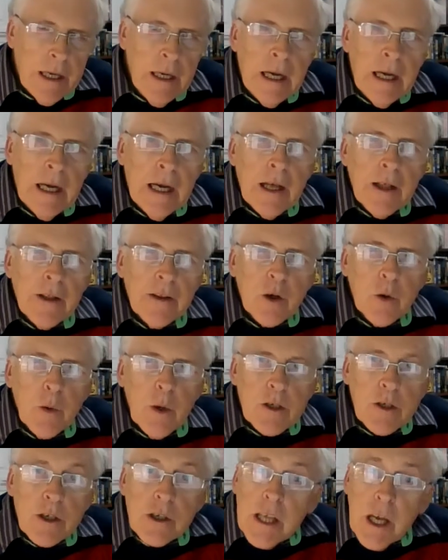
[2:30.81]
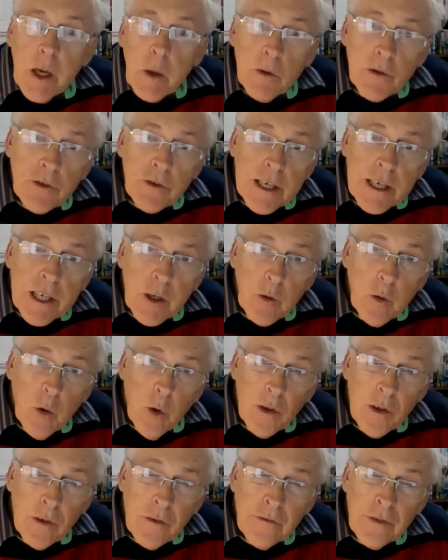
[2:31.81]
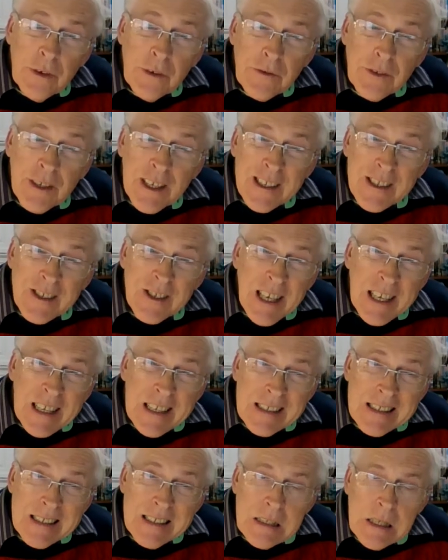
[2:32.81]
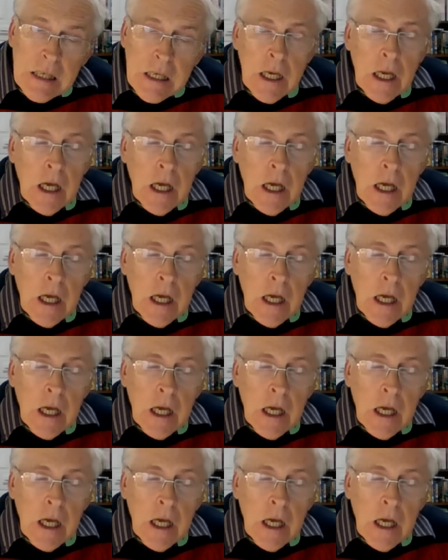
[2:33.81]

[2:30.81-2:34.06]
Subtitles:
The questionnaire will take you all of 15 seconds.